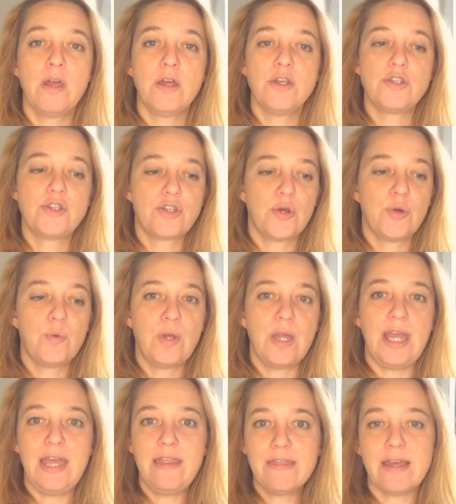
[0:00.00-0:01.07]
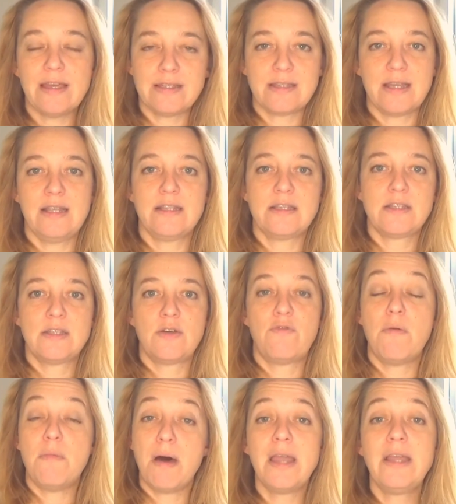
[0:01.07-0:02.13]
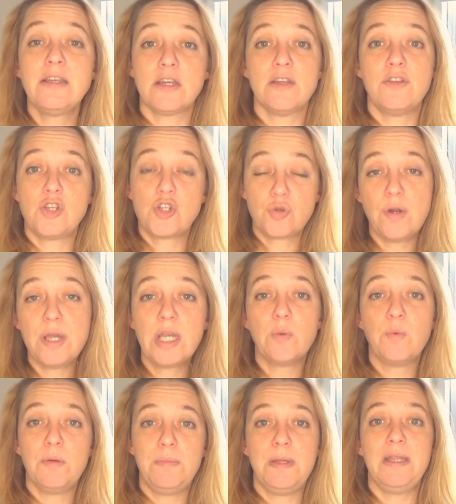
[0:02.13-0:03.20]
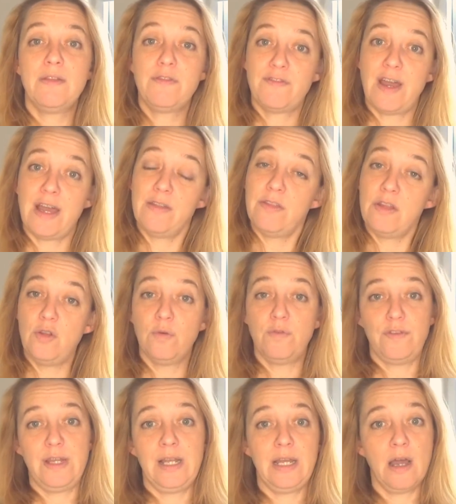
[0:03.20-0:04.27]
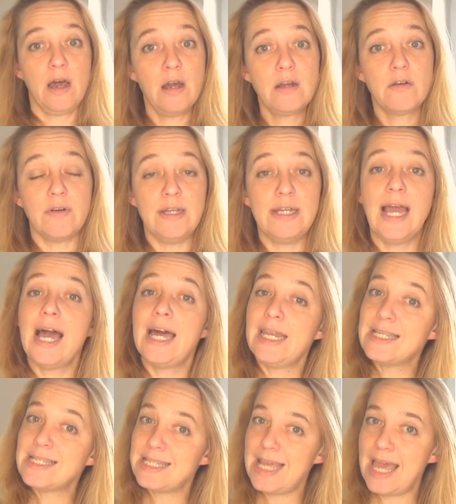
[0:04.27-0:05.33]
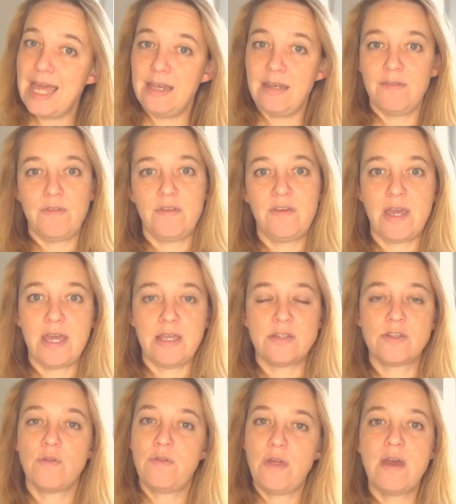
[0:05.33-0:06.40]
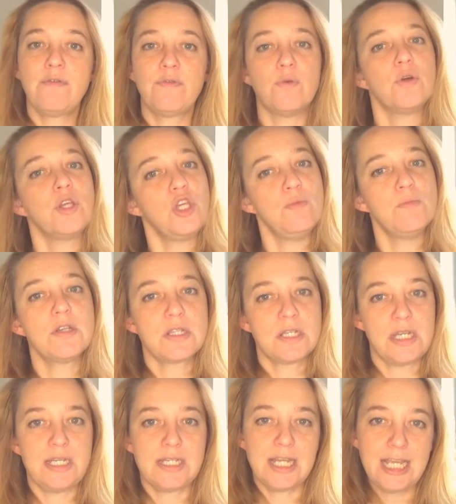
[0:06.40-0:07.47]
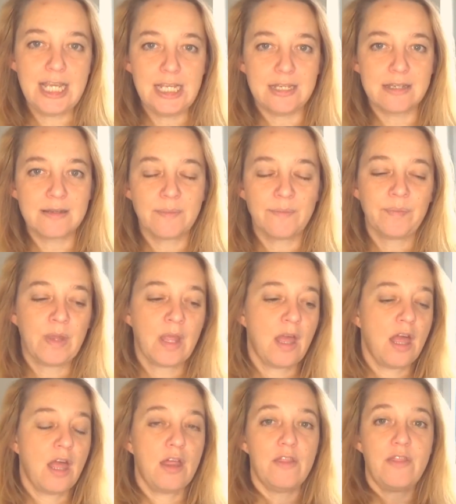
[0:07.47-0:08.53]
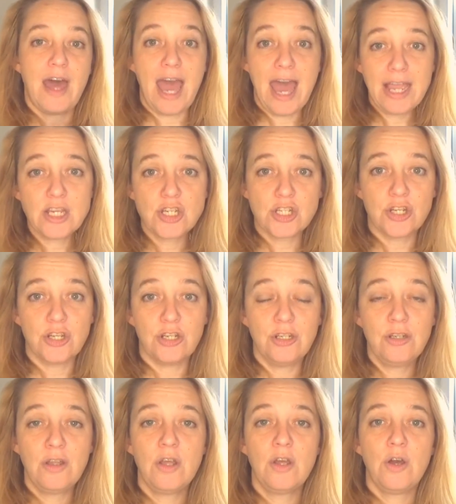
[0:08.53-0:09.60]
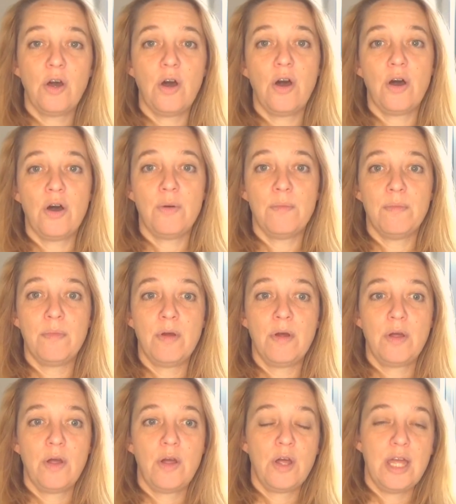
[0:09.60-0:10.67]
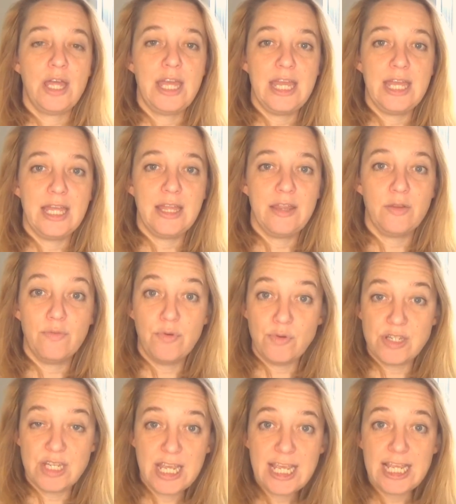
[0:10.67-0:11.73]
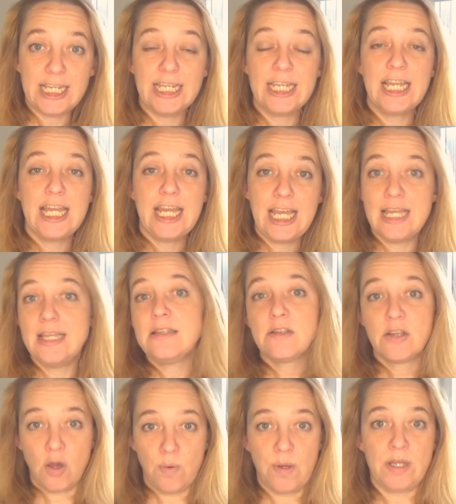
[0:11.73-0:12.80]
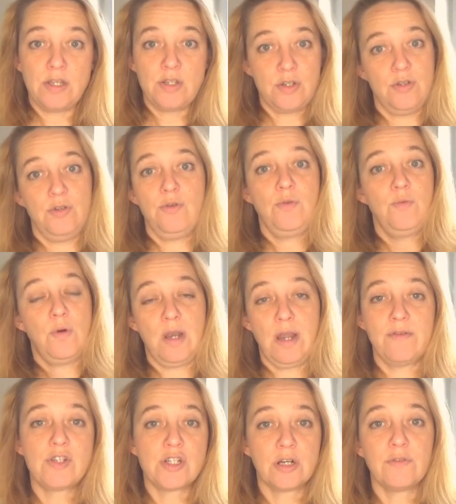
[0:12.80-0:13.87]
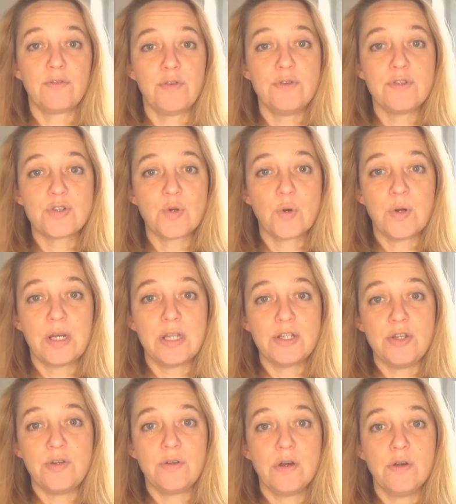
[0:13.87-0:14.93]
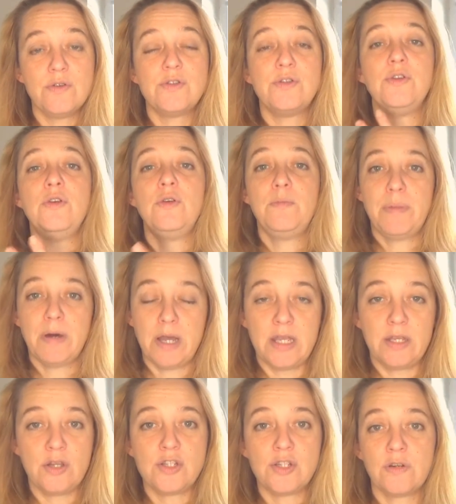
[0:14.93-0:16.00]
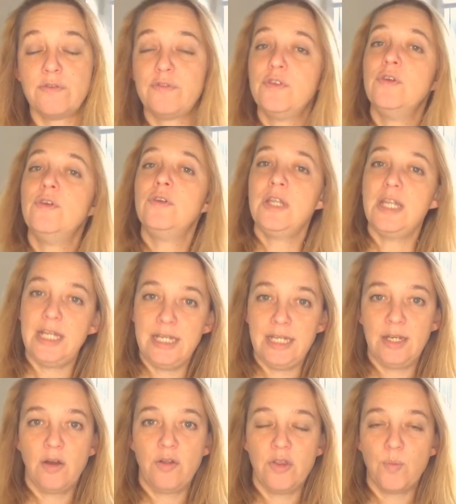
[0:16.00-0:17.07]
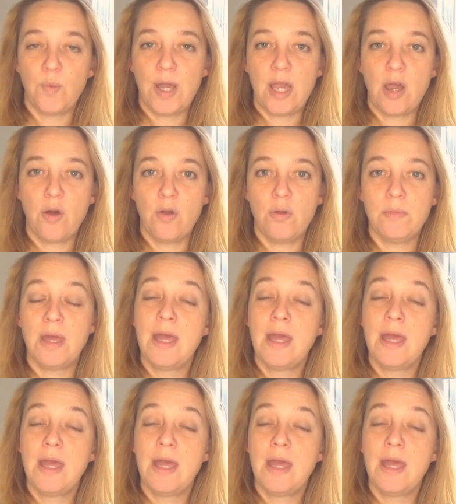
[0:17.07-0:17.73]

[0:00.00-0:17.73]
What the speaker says: So in that sense, the reminder, the trigger would be the fact that you're feeling hungry and it's the end of the day. So therefore you must need to eat. The action, the routine is going to whatever junk food store it is you go to, buying your junk food and eating it on the way home.